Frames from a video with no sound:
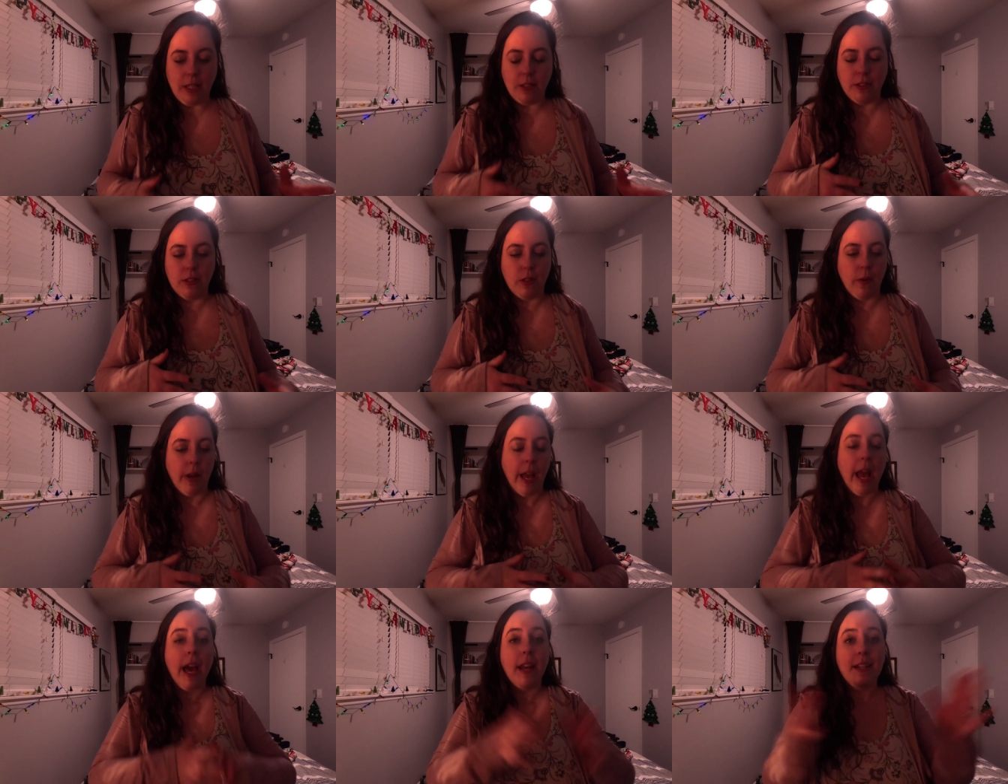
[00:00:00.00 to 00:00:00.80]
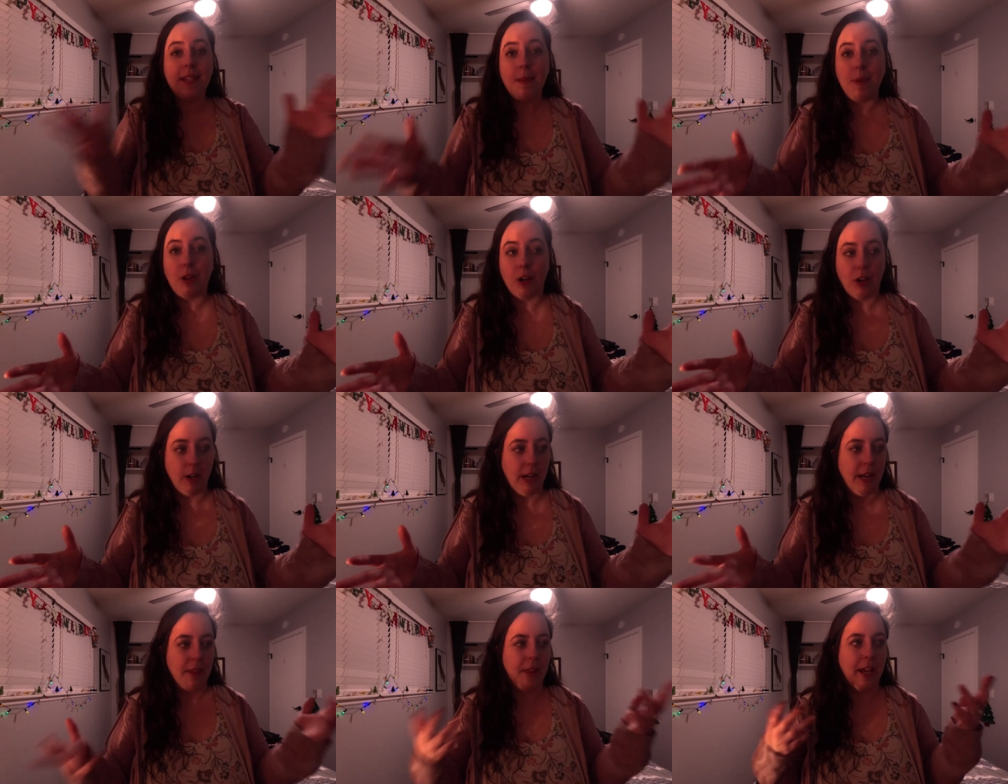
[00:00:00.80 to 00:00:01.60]
And so I had a
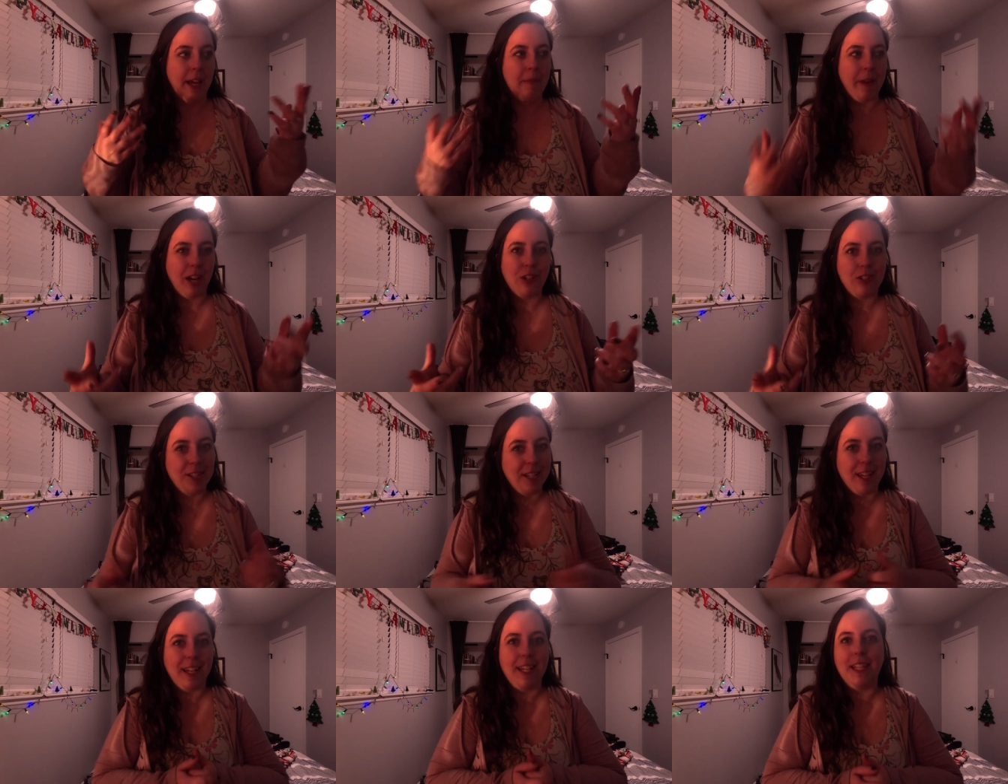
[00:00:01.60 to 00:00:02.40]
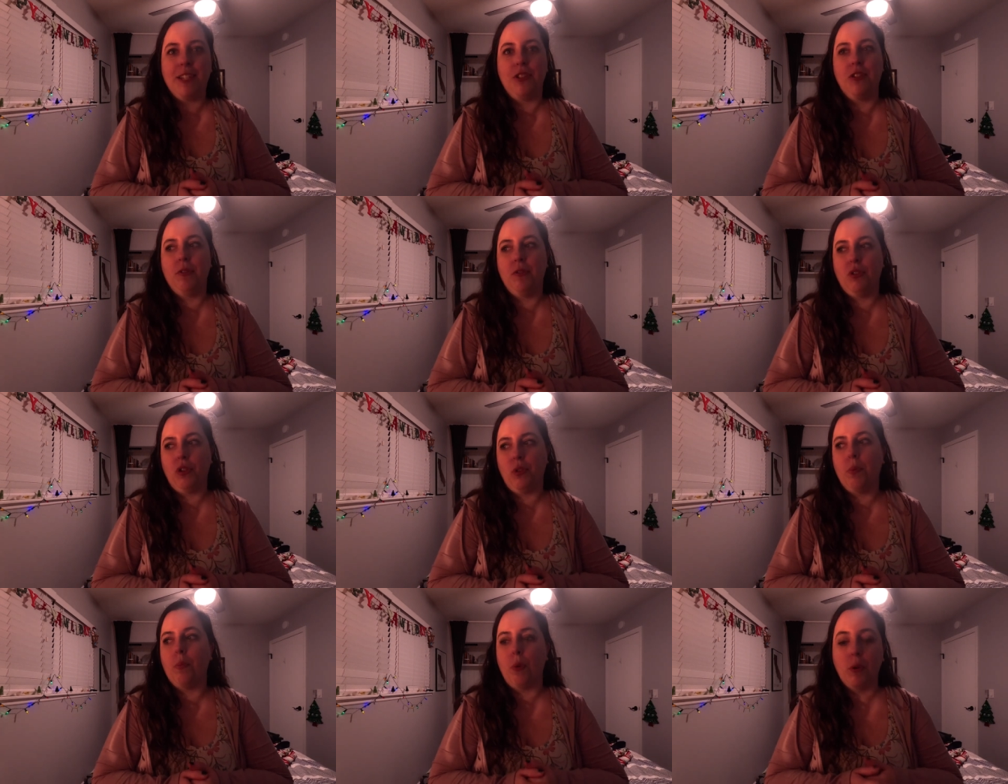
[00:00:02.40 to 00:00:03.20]
TBR and I think I'm actually going to
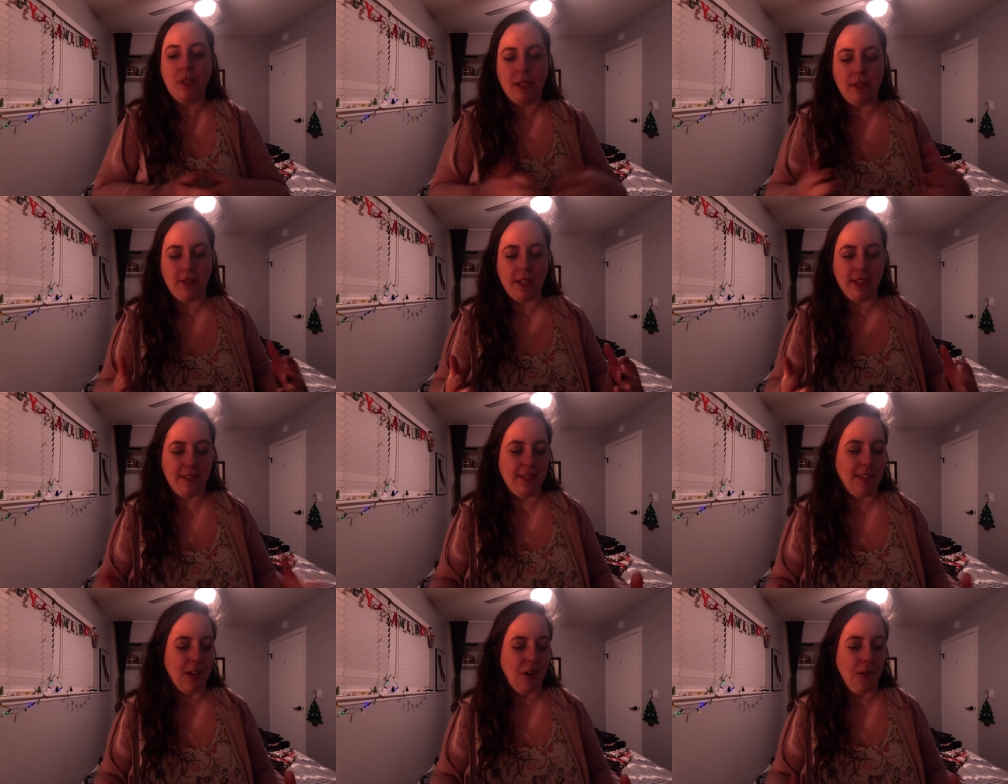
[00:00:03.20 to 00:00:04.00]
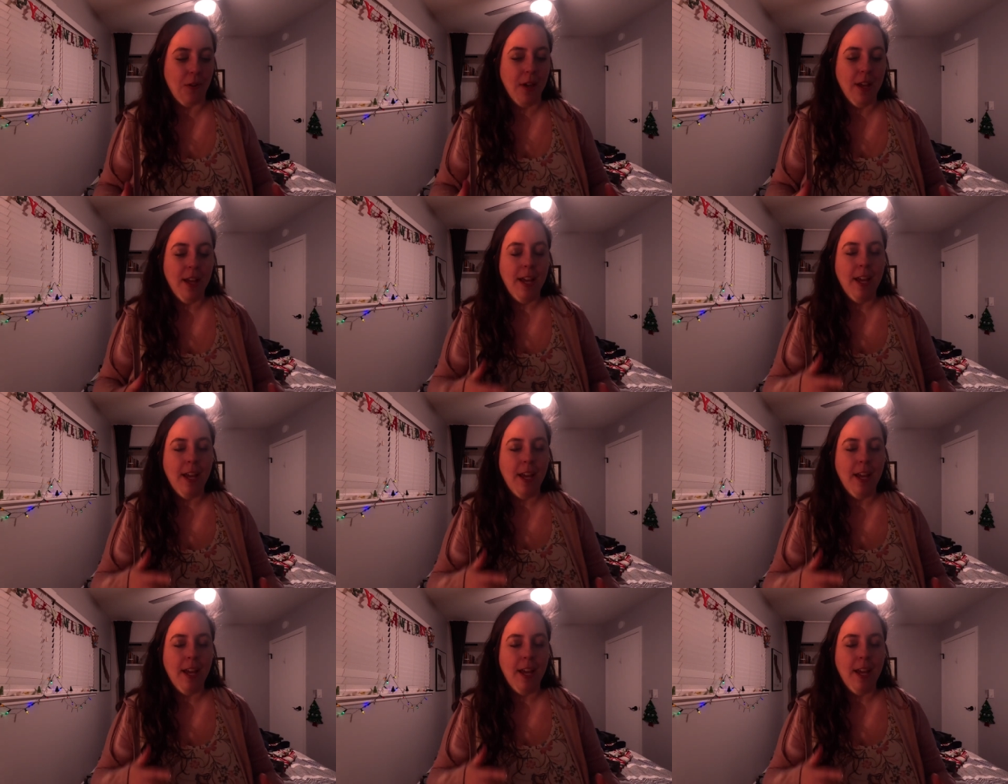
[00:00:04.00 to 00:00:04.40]
do most of it. So